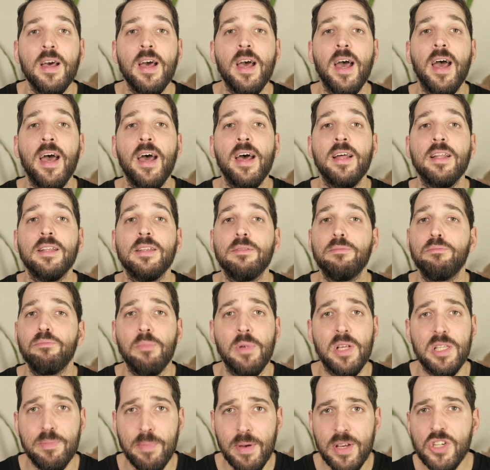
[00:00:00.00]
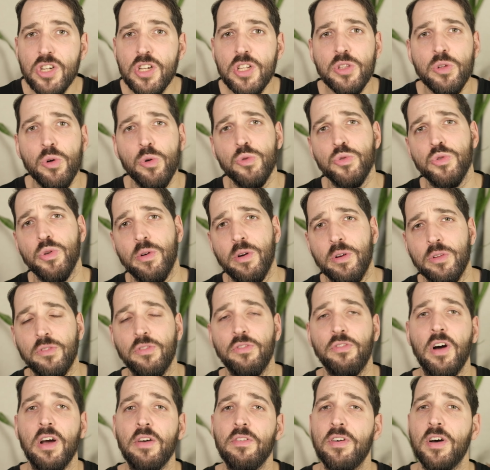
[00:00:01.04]
and especially those around
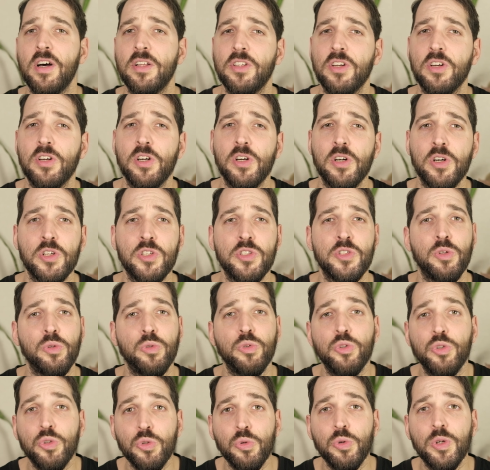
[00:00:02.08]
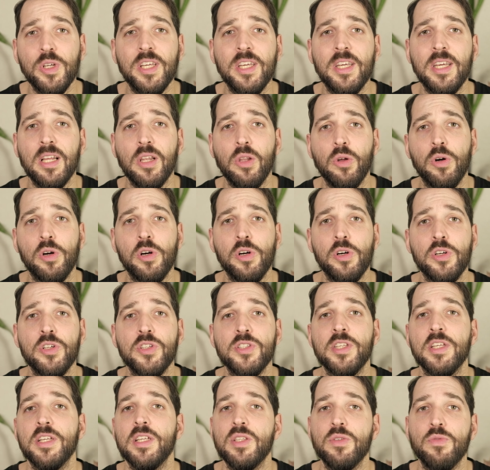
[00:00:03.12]
500 Hz to 2 kHz
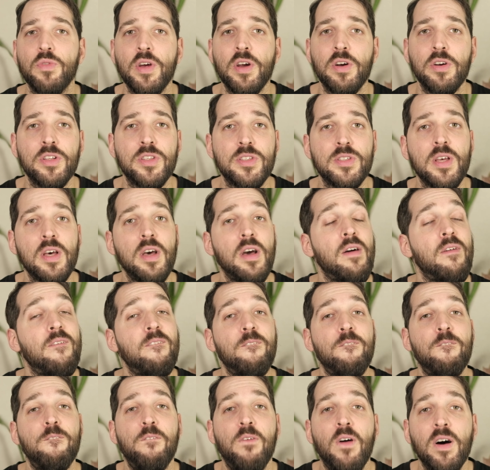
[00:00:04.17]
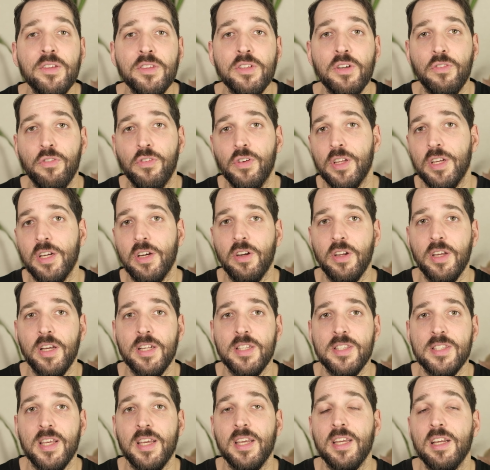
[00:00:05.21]
is where it wonderfully
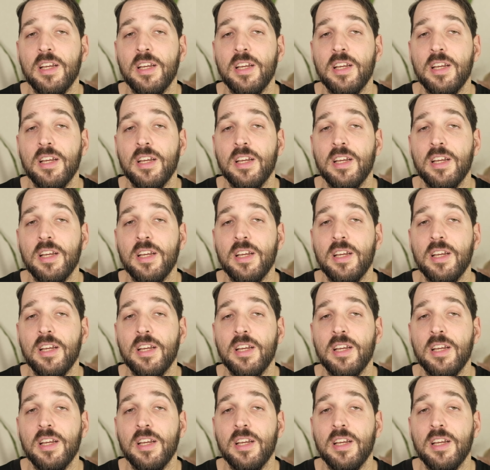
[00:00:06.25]
creates a